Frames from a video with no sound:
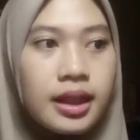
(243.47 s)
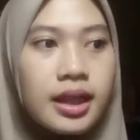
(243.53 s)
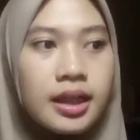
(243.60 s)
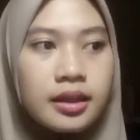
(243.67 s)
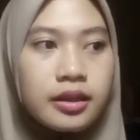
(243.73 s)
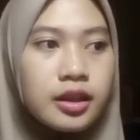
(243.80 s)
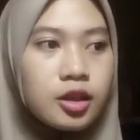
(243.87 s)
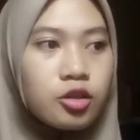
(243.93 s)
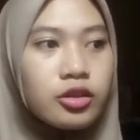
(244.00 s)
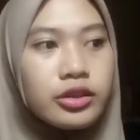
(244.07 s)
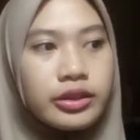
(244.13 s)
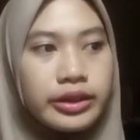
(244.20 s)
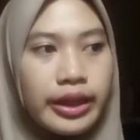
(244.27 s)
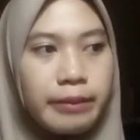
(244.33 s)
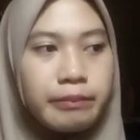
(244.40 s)
the root
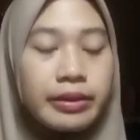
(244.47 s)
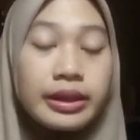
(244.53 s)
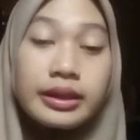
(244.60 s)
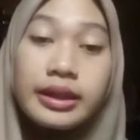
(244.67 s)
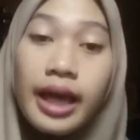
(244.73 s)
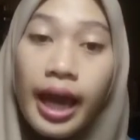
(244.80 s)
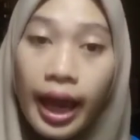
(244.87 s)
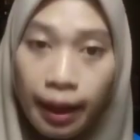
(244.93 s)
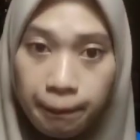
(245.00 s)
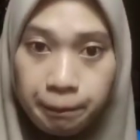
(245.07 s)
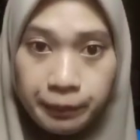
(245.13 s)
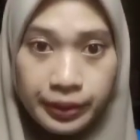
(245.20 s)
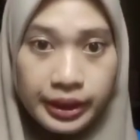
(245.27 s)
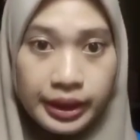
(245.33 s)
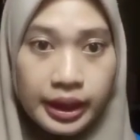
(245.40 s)
stem is happy,
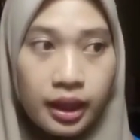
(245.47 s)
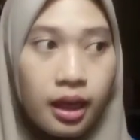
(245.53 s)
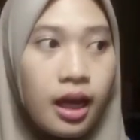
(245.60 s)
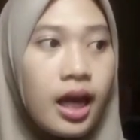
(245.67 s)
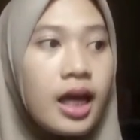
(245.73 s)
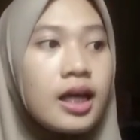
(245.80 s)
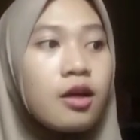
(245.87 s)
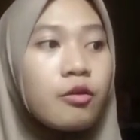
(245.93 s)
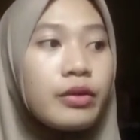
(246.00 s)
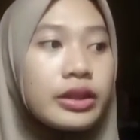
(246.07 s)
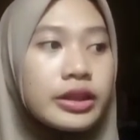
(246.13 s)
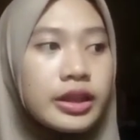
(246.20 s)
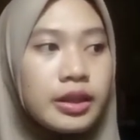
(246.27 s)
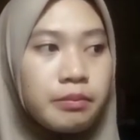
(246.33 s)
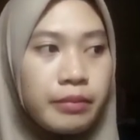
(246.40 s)
which
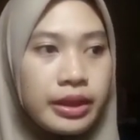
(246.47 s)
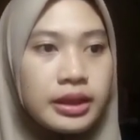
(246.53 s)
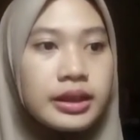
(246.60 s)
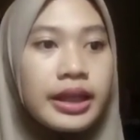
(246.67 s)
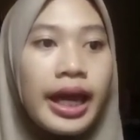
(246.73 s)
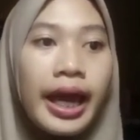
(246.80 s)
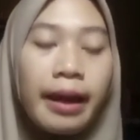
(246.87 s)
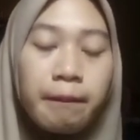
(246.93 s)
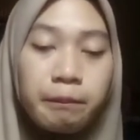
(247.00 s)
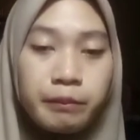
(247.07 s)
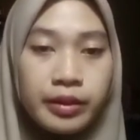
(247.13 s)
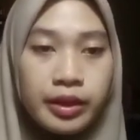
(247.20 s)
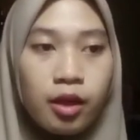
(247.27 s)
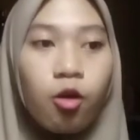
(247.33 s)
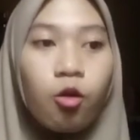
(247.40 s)
means happy,
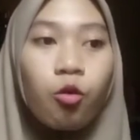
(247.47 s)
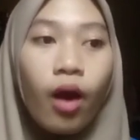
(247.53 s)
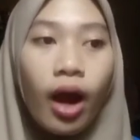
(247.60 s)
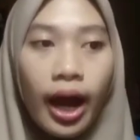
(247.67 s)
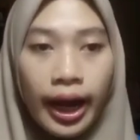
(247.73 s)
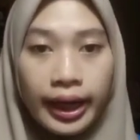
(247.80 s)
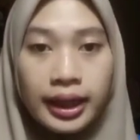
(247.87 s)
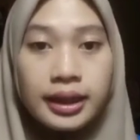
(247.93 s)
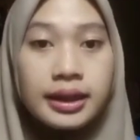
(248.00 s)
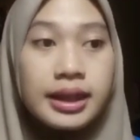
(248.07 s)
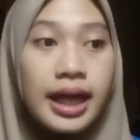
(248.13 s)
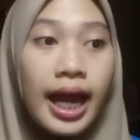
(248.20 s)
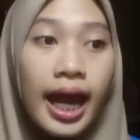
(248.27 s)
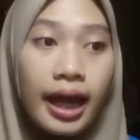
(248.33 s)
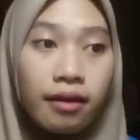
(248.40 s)
while the
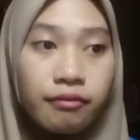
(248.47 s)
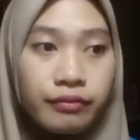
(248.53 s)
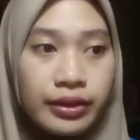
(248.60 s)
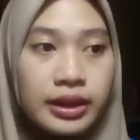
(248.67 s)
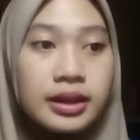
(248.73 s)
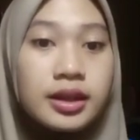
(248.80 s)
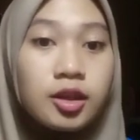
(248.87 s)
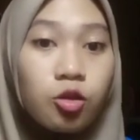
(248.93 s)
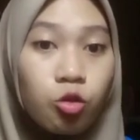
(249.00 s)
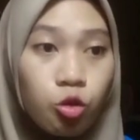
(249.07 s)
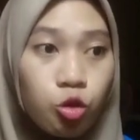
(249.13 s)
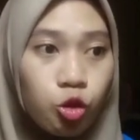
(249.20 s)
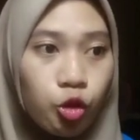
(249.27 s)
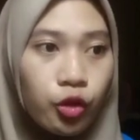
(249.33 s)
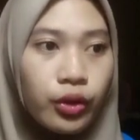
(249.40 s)
affix
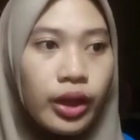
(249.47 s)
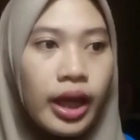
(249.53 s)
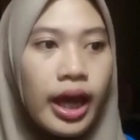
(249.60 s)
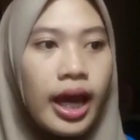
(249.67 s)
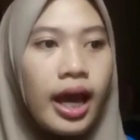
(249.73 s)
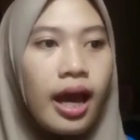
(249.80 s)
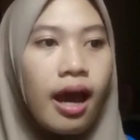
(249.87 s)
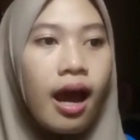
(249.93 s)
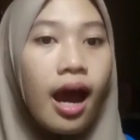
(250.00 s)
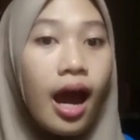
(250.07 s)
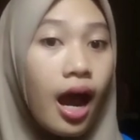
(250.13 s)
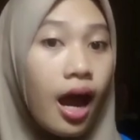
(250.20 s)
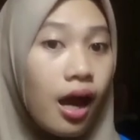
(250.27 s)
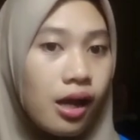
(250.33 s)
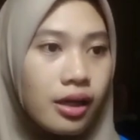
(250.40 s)
on
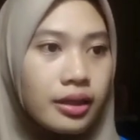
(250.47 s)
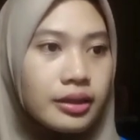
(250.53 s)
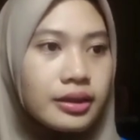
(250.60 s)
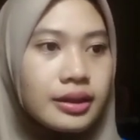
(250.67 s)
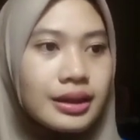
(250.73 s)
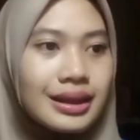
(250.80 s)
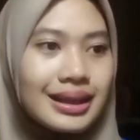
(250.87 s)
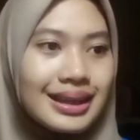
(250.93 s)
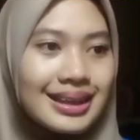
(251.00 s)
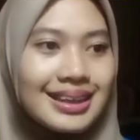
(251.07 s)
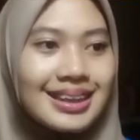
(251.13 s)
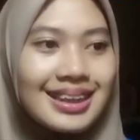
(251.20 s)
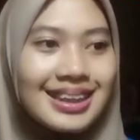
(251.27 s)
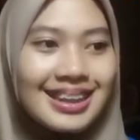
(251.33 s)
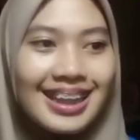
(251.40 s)
is a
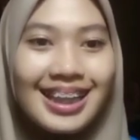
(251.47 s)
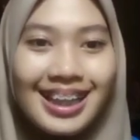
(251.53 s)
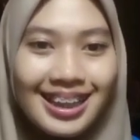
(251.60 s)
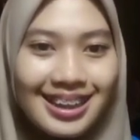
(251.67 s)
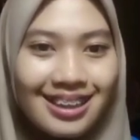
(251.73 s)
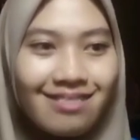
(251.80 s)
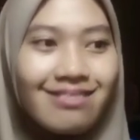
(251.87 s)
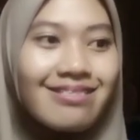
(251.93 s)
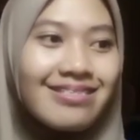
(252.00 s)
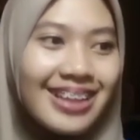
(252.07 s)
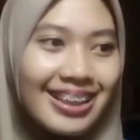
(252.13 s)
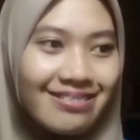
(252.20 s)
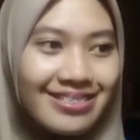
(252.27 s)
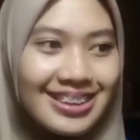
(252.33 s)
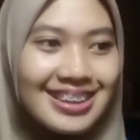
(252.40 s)
negative
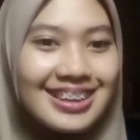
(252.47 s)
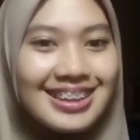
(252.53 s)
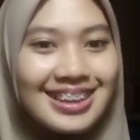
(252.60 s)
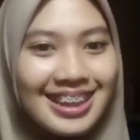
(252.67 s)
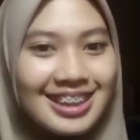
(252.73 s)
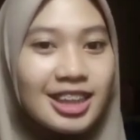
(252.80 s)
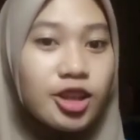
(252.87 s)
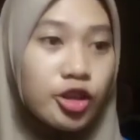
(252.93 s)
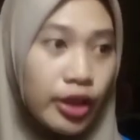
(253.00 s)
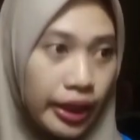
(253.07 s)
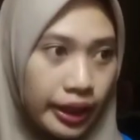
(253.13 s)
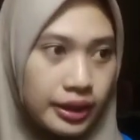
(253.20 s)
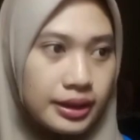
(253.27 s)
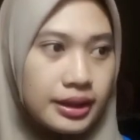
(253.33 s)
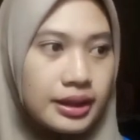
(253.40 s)
prefix that
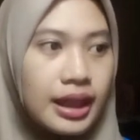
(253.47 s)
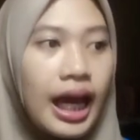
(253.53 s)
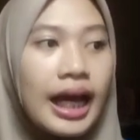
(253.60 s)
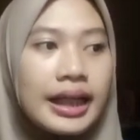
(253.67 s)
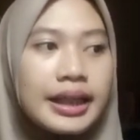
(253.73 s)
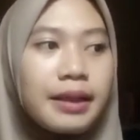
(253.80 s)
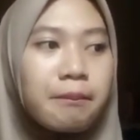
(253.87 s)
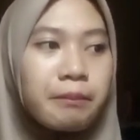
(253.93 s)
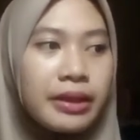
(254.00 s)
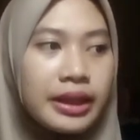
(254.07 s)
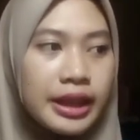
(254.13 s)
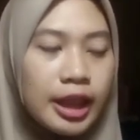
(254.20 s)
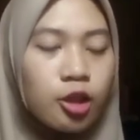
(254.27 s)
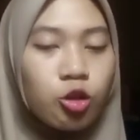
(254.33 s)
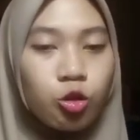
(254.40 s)
changes the meaning
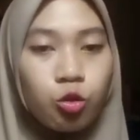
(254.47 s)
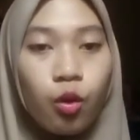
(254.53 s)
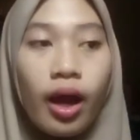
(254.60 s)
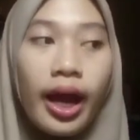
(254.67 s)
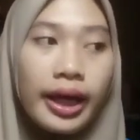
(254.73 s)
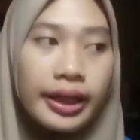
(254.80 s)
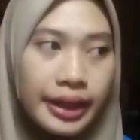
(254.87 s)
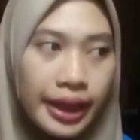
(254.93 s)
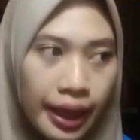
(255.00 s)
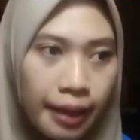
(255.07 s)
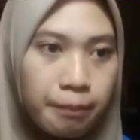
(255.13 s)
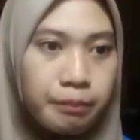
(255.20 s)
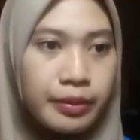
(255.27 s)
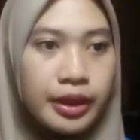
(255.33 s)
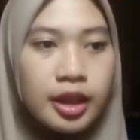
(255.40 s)
to unhappy.
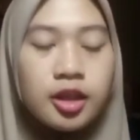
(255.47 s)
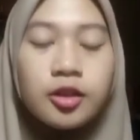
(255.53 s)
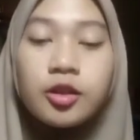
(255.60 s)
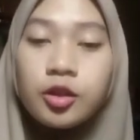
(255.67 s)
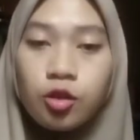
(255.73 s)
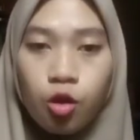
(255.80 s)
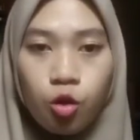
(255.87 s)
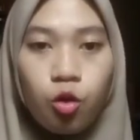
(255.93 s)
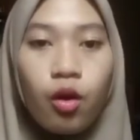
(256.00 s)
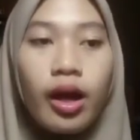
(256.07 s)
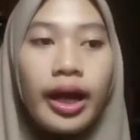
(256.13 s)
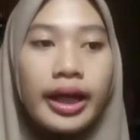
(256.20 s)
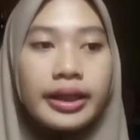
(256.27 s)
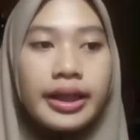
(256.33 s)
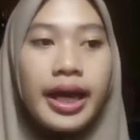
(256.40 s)
So
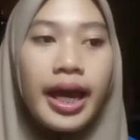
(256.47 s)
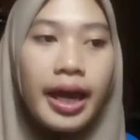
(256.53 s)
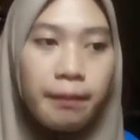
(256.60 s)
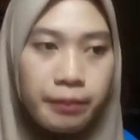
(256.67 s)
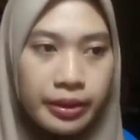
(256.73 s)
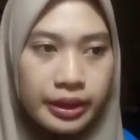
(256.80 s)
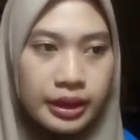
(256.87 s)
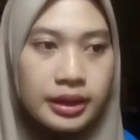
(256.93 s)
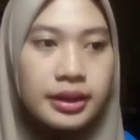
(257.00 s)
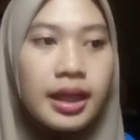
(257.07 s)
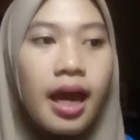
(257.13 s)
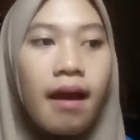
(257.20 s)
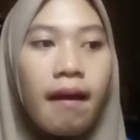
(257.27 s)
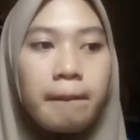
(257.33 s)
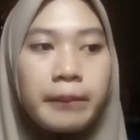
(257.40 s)
unhappiness
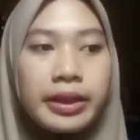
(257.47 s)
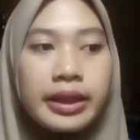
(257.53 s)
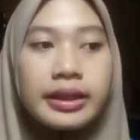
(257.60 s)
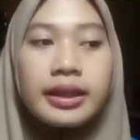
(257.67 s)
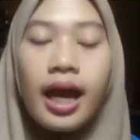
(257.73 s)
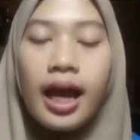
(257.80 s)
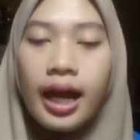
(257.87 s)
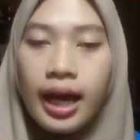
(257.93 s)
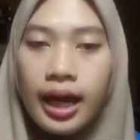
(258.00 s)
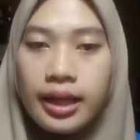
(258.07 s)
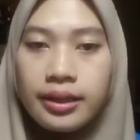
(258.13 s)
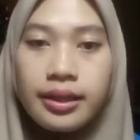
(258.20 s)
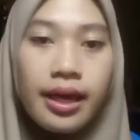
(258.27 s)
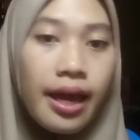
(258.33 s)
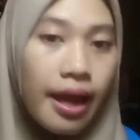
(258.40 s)
means
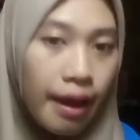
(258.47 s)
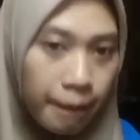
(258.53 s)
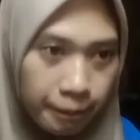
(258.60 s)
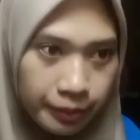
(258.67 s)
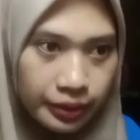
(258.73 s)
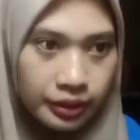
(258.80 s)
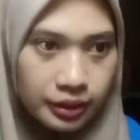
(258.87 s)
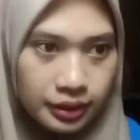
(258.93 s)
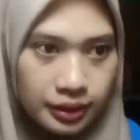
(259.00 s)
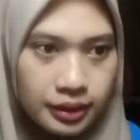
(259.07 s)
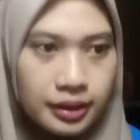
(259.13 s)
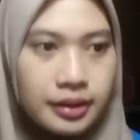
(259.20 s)
unhappiness.